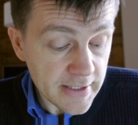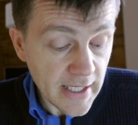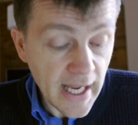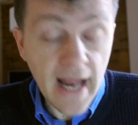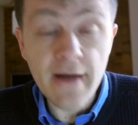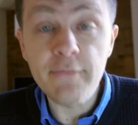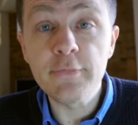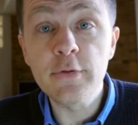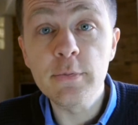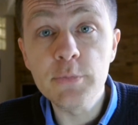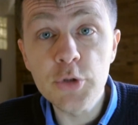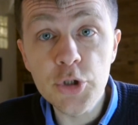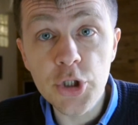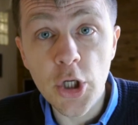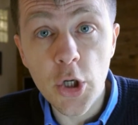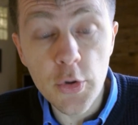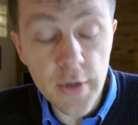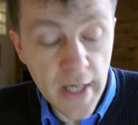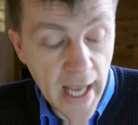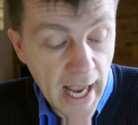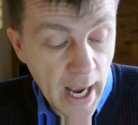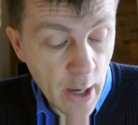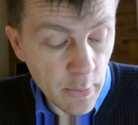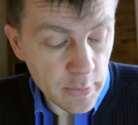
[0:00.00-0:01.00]
have them
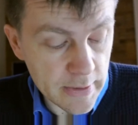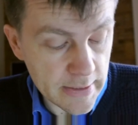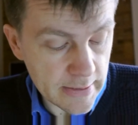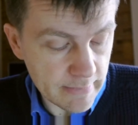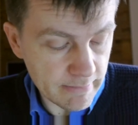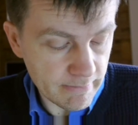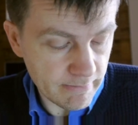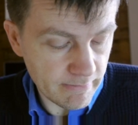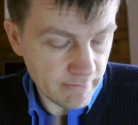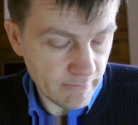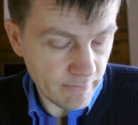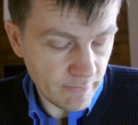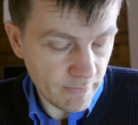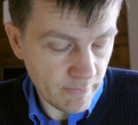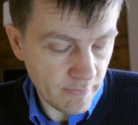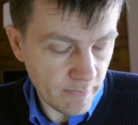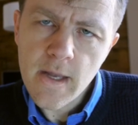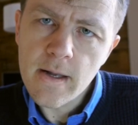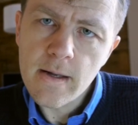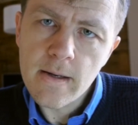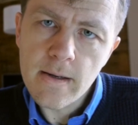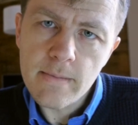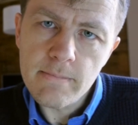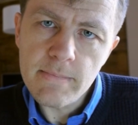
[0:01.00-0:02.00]
shown out."
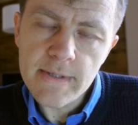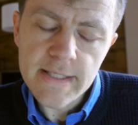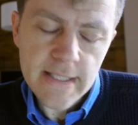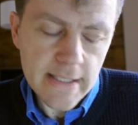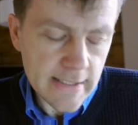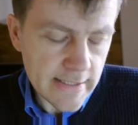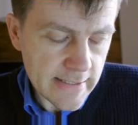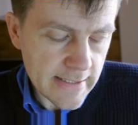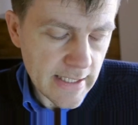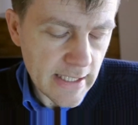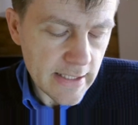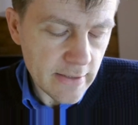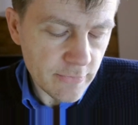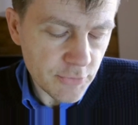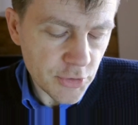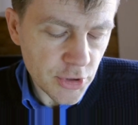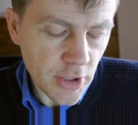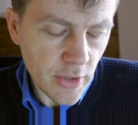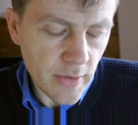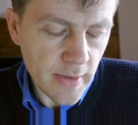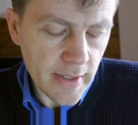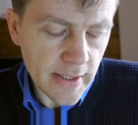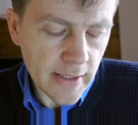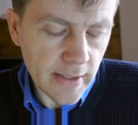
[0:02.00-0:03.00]
But instead of
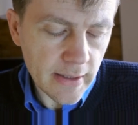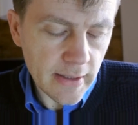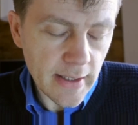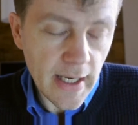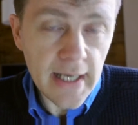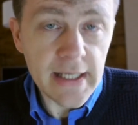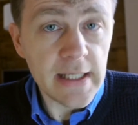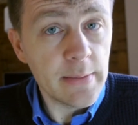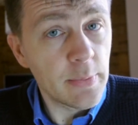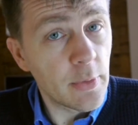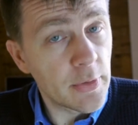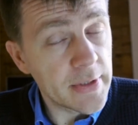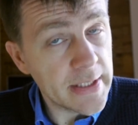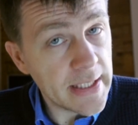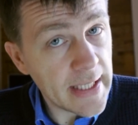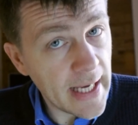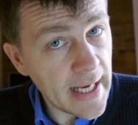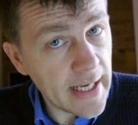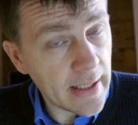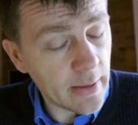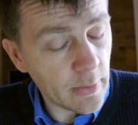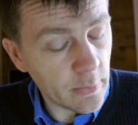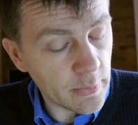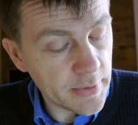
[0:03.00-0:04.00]
showing anybody
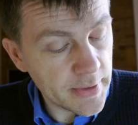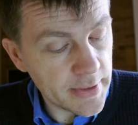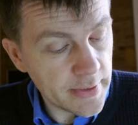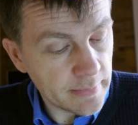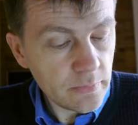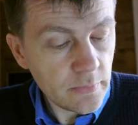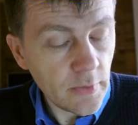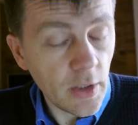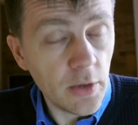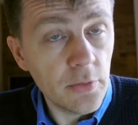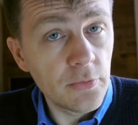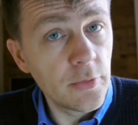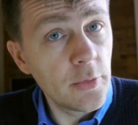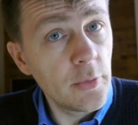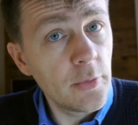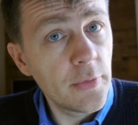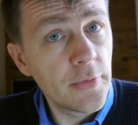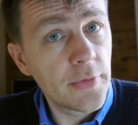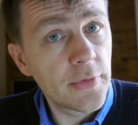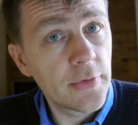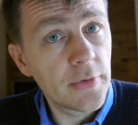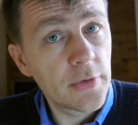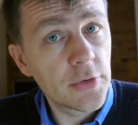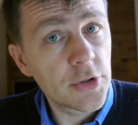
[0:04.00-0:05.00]
out,
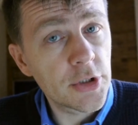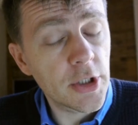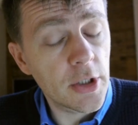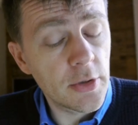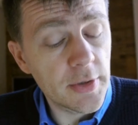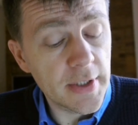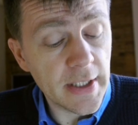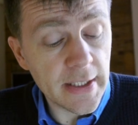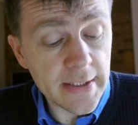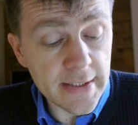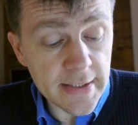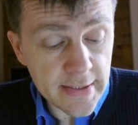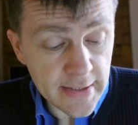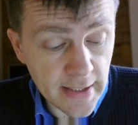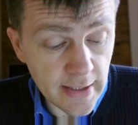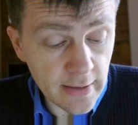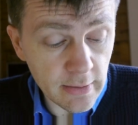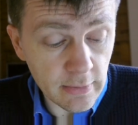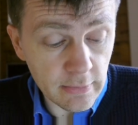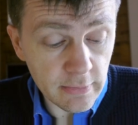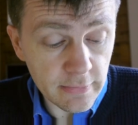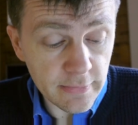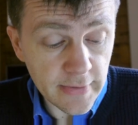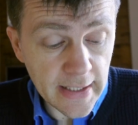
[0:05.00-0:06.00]
Ruth showed
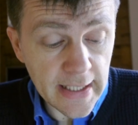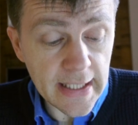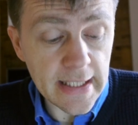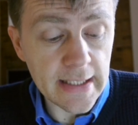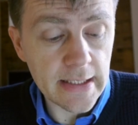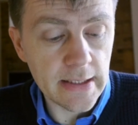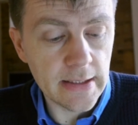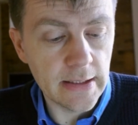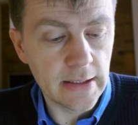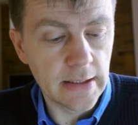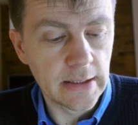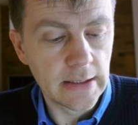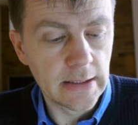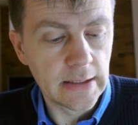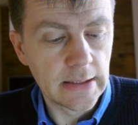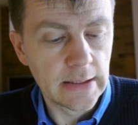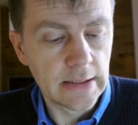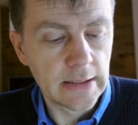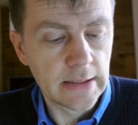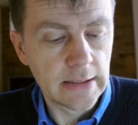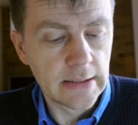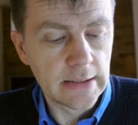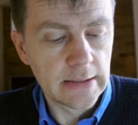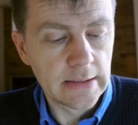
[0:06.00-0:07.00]
herself in,
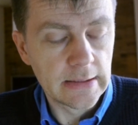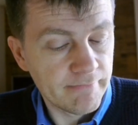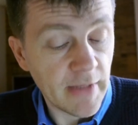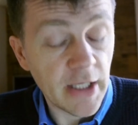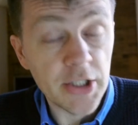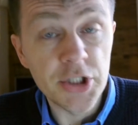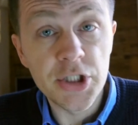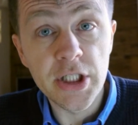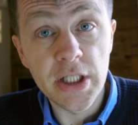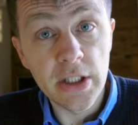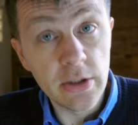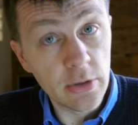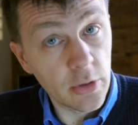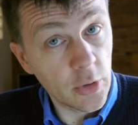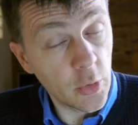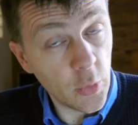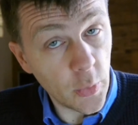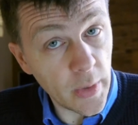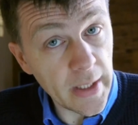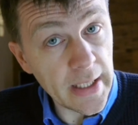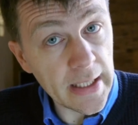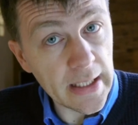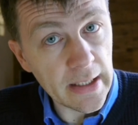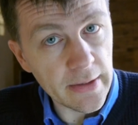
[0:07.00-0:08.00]
and she looked
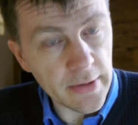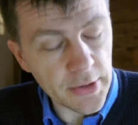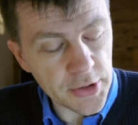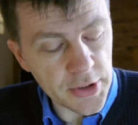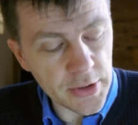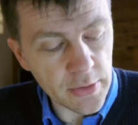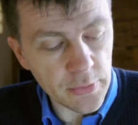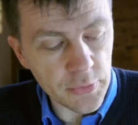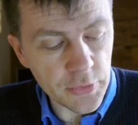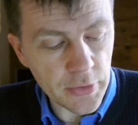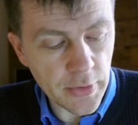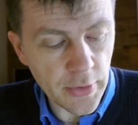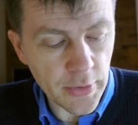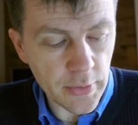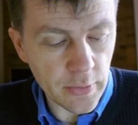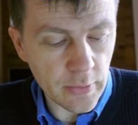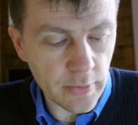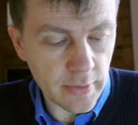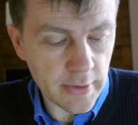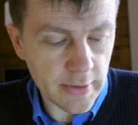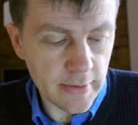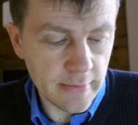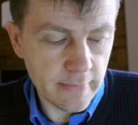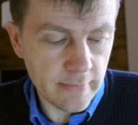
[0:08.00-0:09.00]
queer, the children thought.